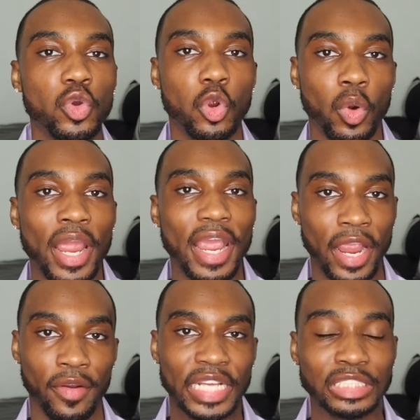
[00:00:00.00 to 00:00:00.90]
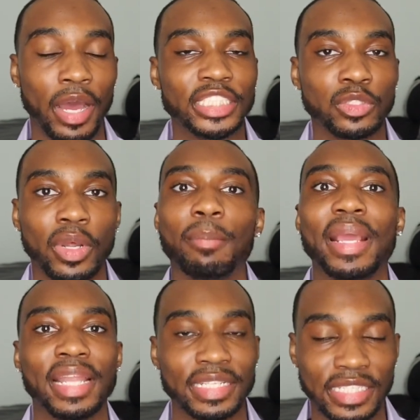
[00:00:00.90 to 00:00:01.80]
gray areas, so I just wanna
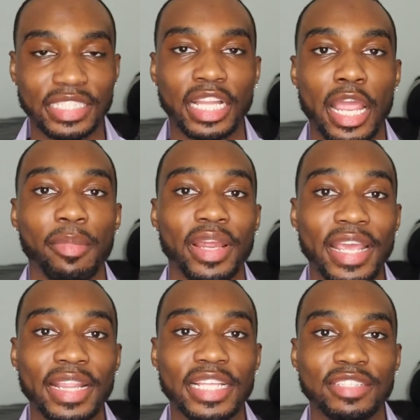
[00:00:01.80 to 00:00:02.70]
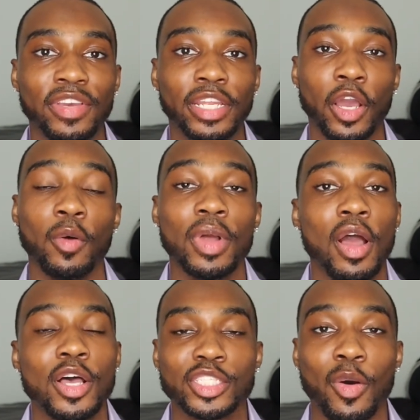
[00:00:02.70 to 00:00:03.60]
make that disclaimer in this video.
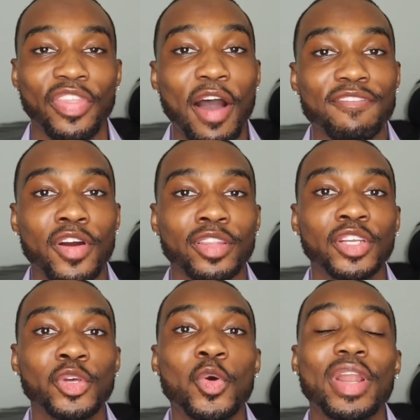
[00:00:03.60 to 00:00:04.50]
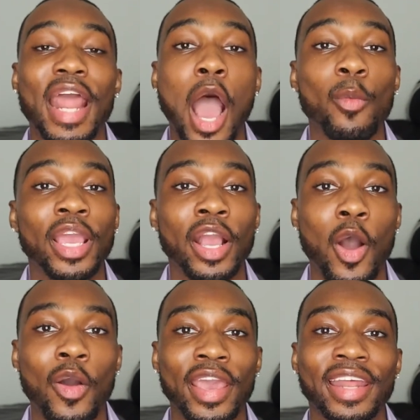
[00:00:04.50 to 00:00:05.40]
So without further ado, now we can
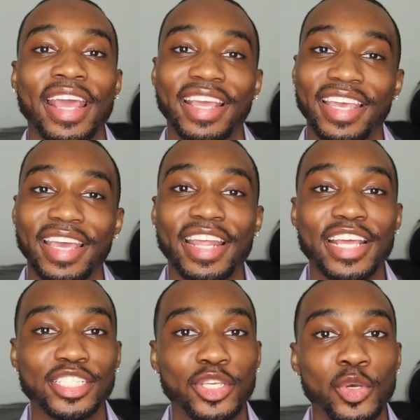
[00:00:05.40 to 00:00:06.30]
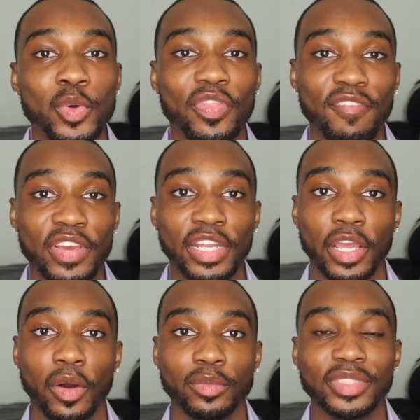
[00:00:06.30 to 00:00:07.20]
go ahead and get into the
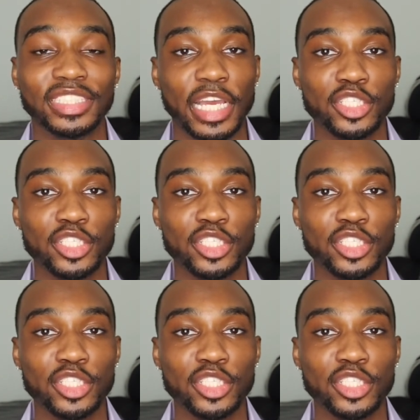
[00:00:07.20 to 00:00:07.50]
video. Stay